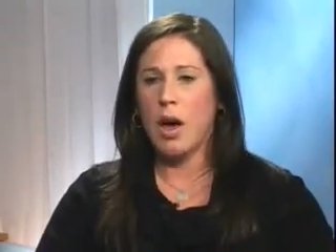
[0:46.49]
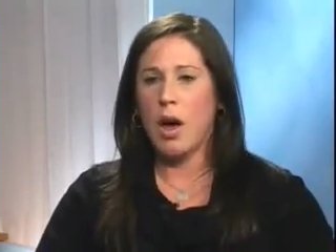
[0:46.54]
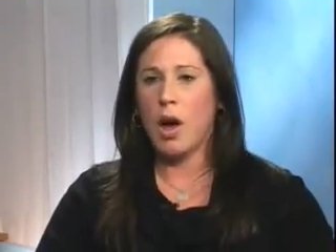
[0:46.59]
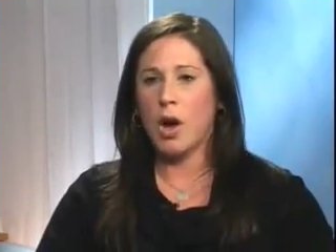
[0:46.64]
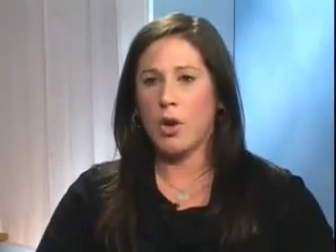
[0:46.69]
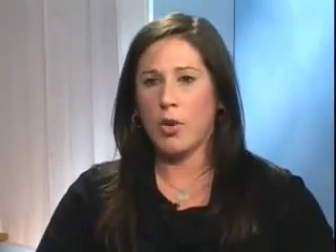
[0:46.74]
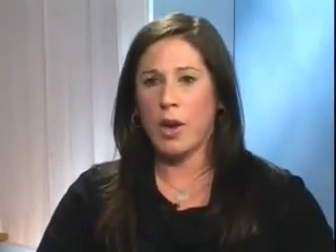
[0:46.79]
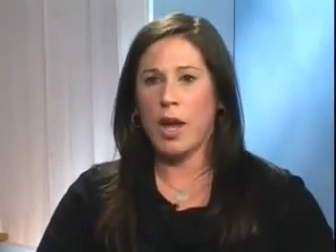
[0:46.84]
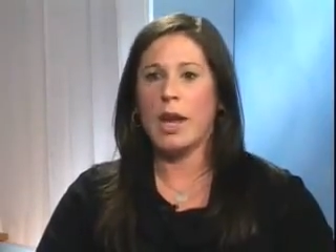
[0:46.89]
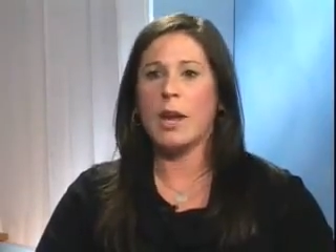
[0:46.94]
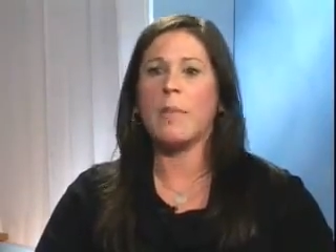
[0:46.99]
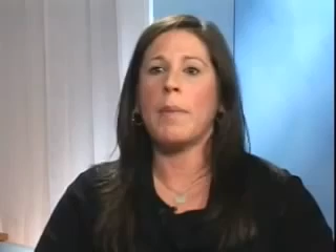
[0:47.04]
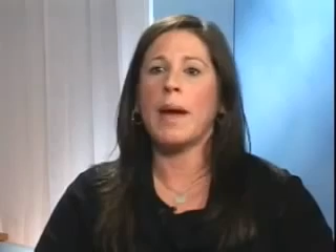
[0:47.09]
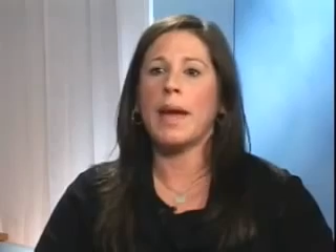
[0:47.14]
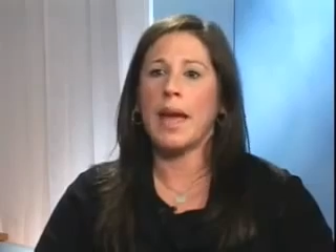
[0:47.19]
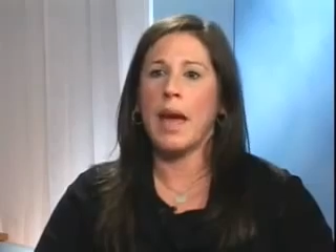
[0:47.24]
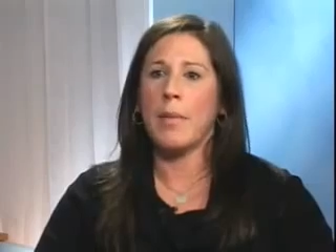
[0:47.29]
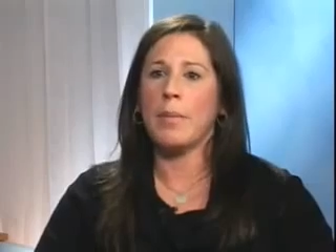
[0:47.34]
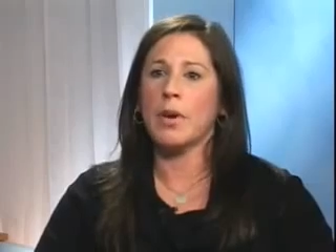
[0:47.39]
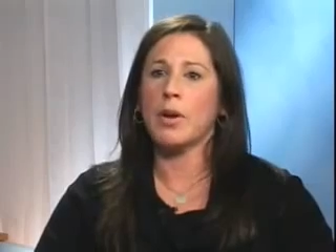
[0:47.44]
are created by
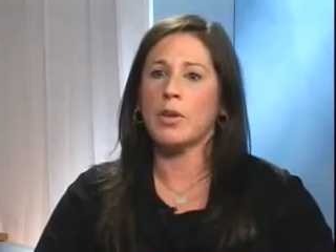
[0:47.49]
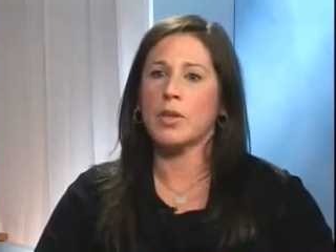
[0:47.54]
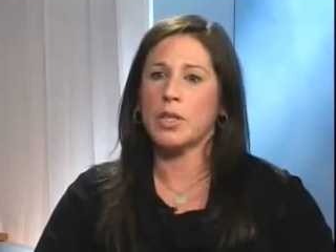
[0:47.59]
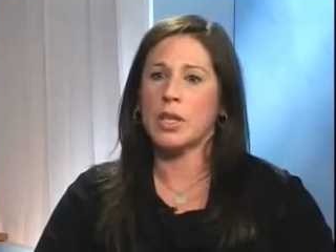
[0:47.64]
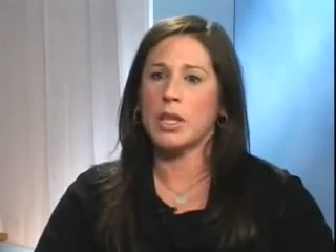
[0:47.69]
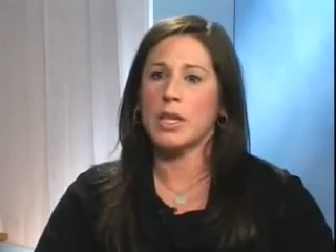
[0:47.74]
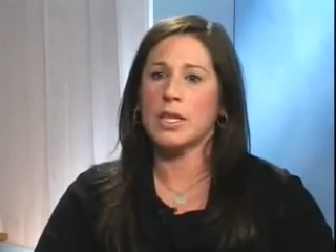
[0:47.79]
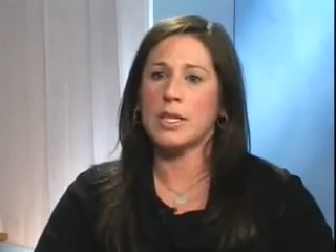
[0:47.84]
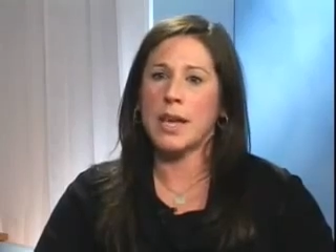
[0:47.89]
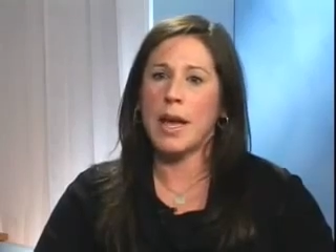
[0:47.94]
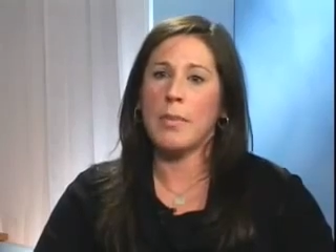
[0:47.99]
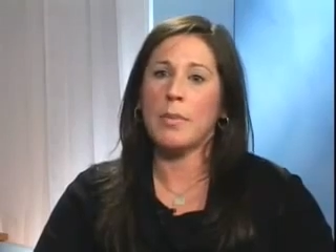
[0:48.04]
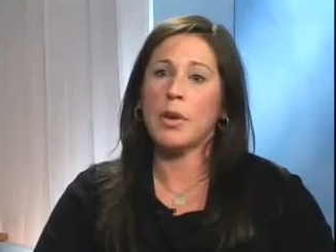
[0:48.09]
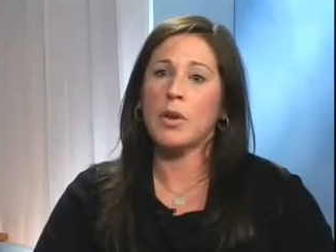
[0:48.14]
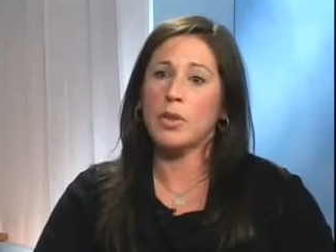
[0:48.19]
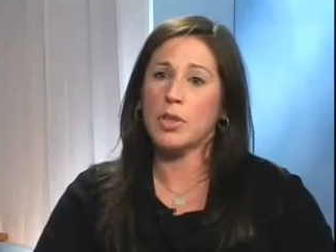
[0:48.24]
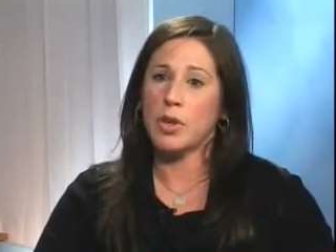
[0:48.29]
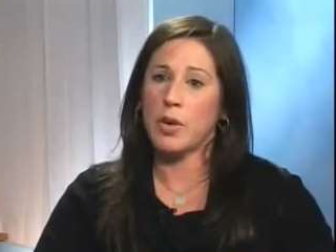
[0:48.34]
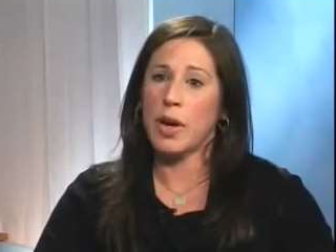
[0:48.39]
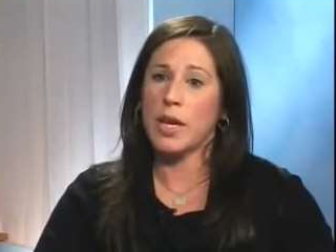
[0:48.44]
chemicals, and these
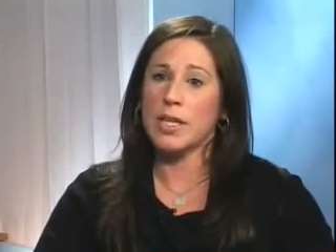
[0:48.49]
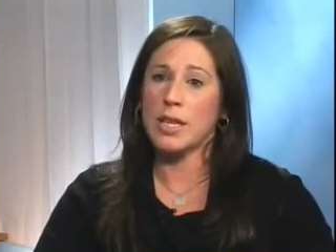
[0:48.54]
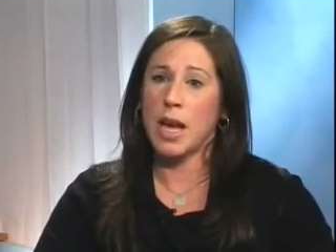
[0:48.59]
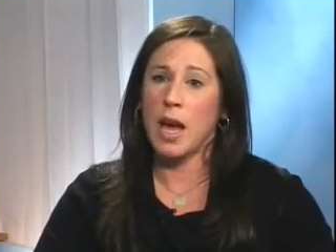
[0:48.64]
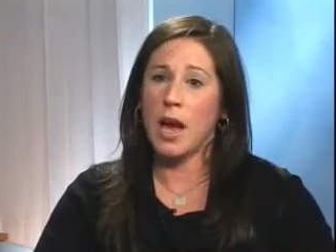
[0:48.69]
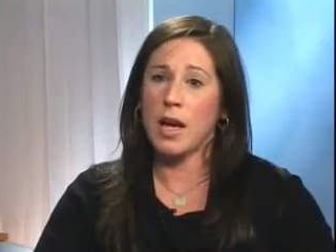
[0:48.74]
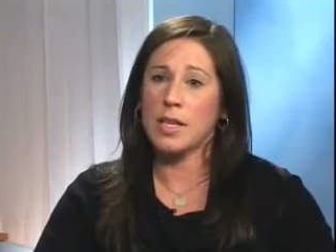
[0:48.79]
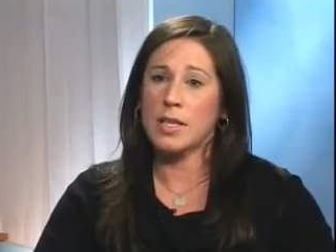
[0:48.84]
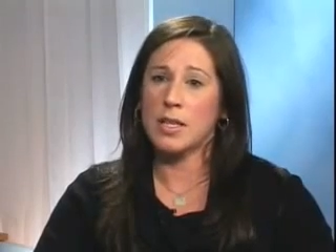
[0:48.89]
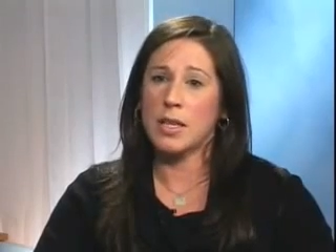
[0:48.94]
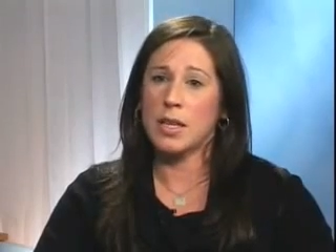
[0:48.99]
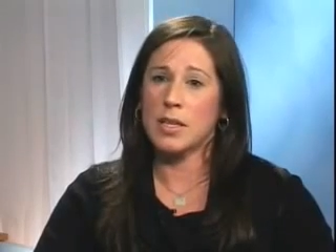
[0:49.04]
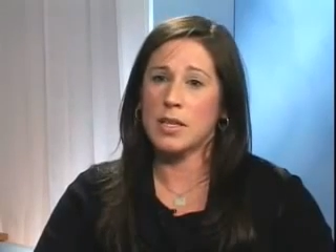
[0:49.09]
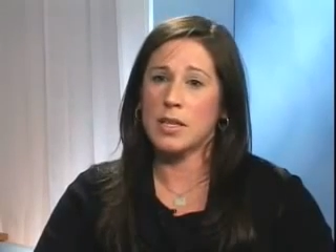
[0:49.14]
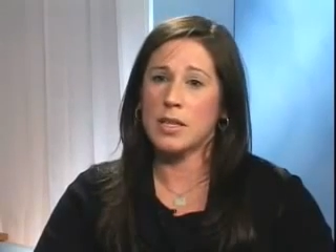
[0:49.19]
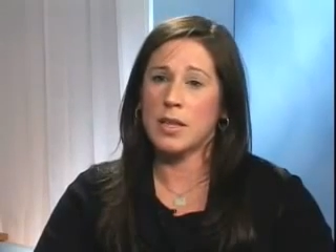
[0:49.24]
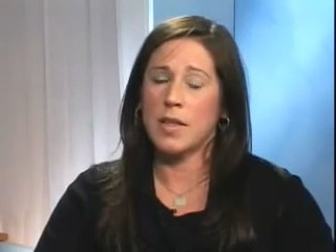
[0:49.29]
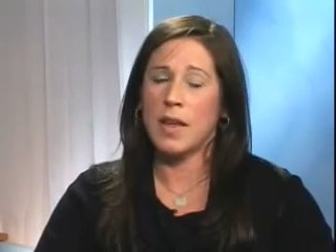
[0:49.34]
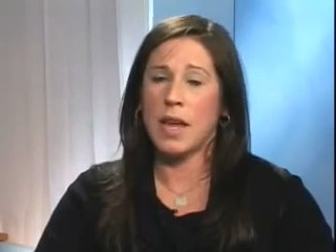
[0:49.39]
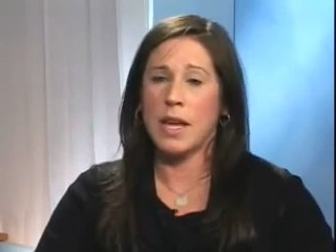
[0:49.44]
chemicals are
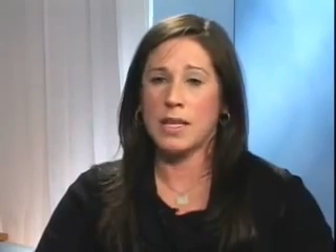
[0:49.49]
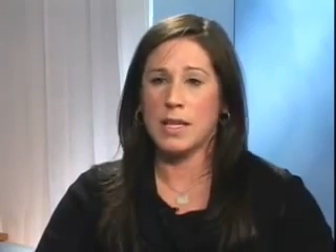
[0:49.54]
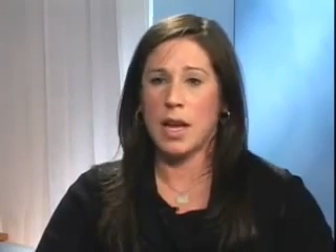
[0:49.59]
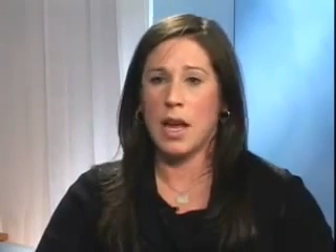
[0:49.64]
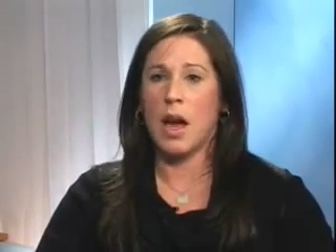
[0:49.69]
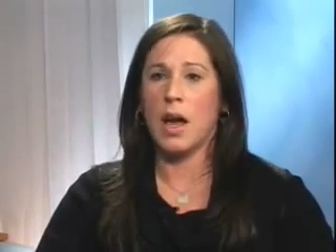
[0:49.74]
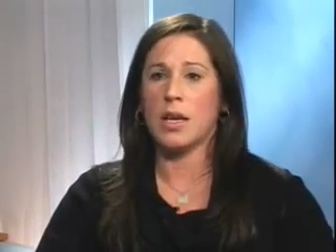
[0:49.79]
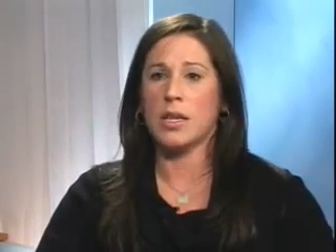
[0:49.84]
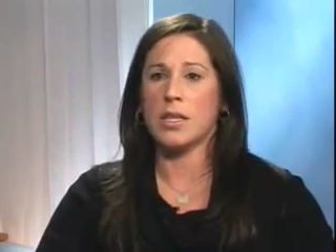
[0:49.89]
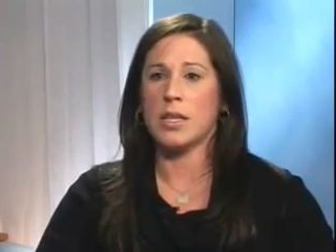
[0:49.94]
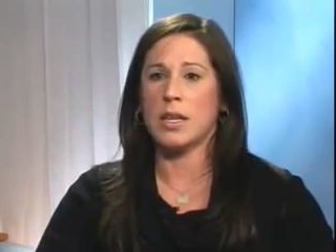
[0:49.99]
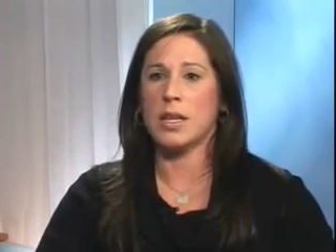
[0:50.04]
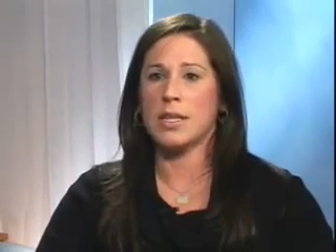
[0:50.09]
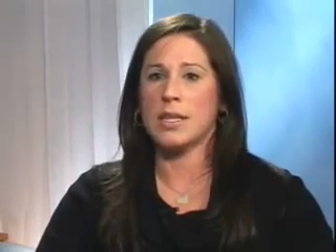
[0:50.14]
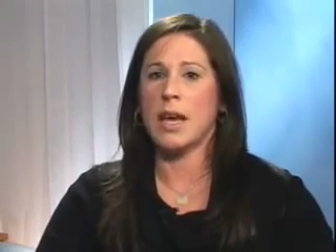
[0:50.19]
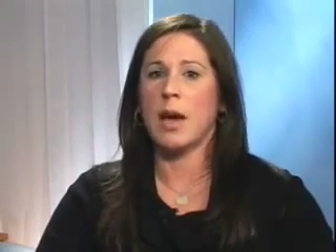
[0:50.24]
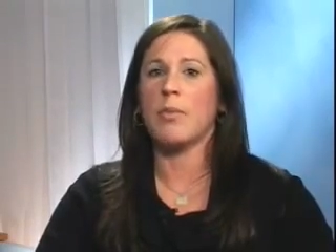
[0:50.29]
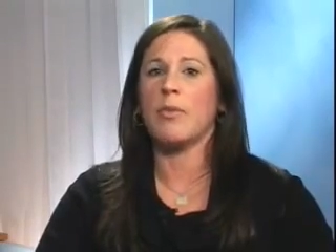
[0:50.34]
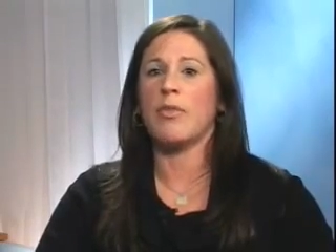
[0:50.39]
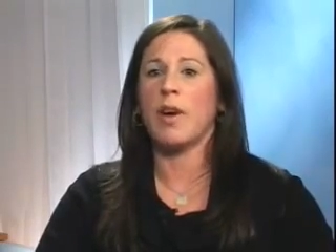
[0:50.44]
antioxidants, and the
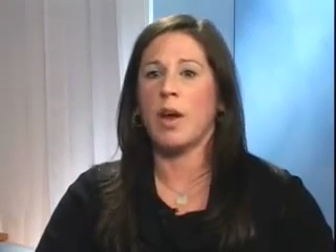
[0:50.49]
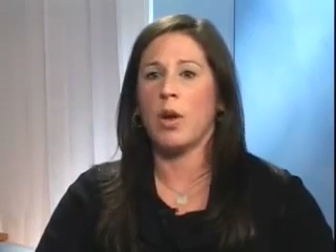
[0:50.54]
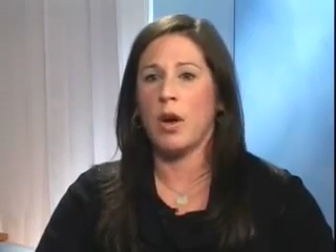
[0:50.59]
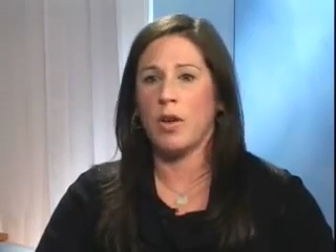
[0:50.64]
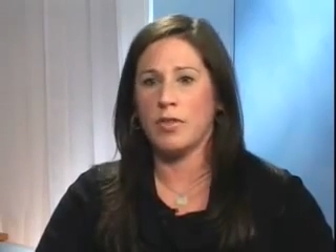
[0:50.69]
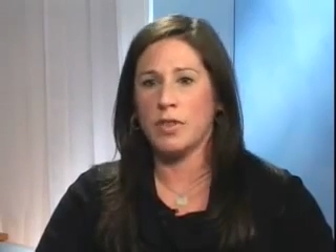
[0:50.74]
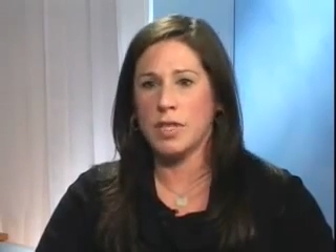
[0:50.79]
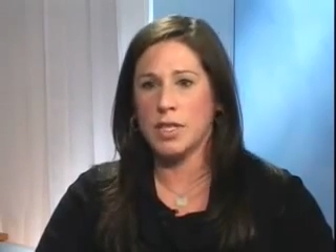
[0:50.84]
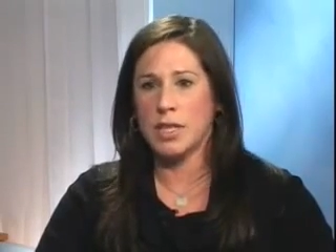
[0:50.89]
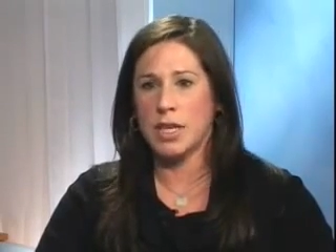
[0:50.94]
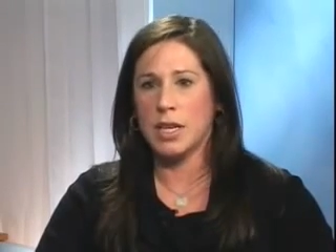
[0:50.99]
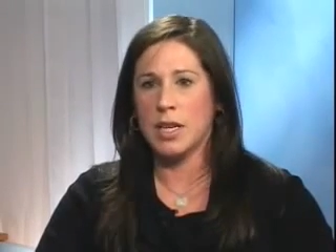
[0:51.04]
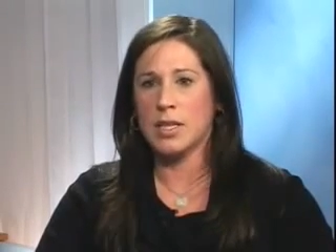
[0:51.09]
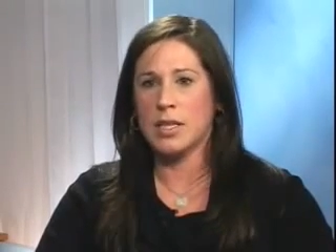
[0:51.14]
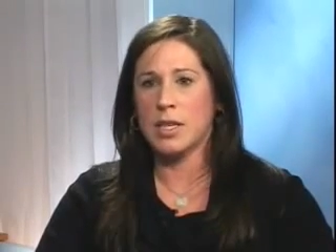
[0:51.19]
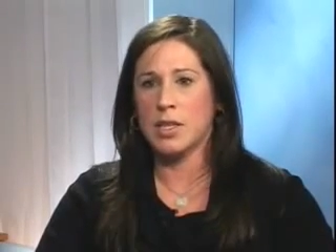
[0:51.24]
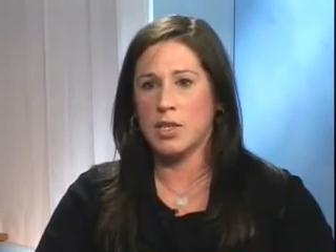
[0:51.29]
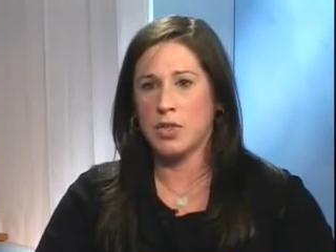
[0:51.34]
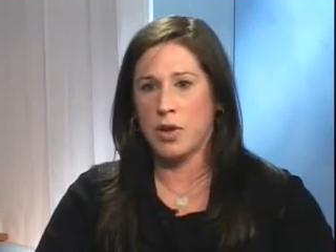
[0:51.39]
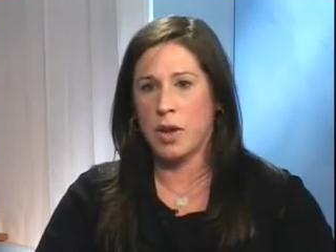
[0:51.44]
antioxidants help fight off
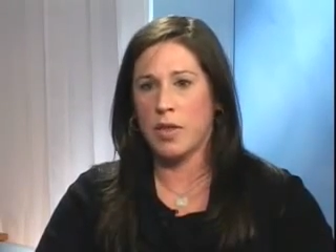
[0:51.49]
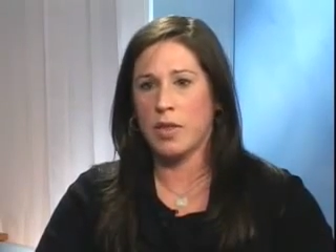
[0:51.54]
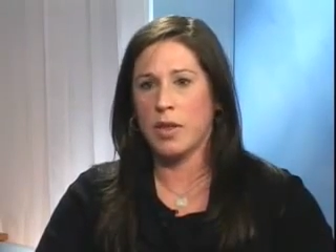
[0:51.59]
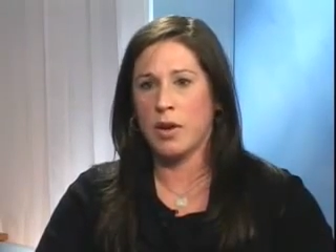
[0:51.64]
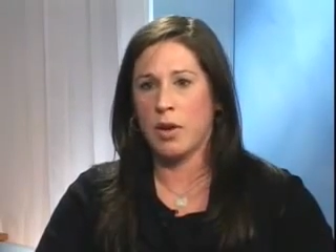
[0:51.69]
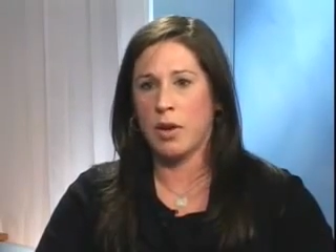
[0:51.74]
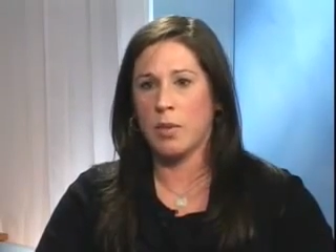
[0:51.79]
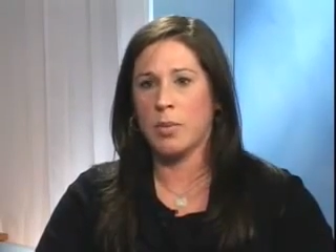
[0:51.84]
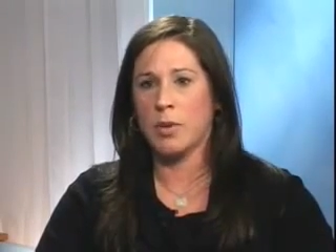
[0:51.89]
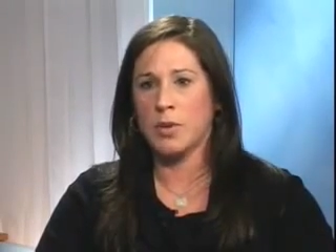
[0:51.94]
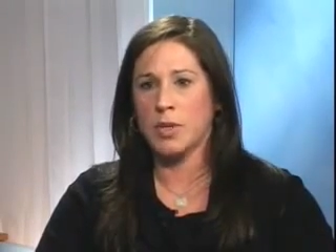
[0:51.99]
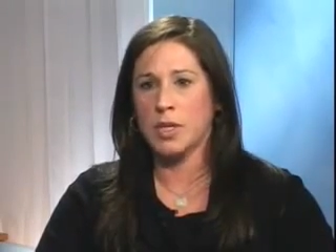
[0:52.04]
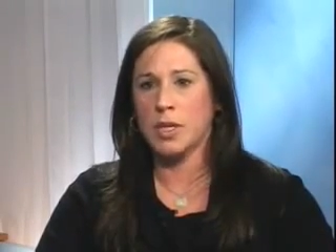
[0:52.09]
disease and strengthen our immune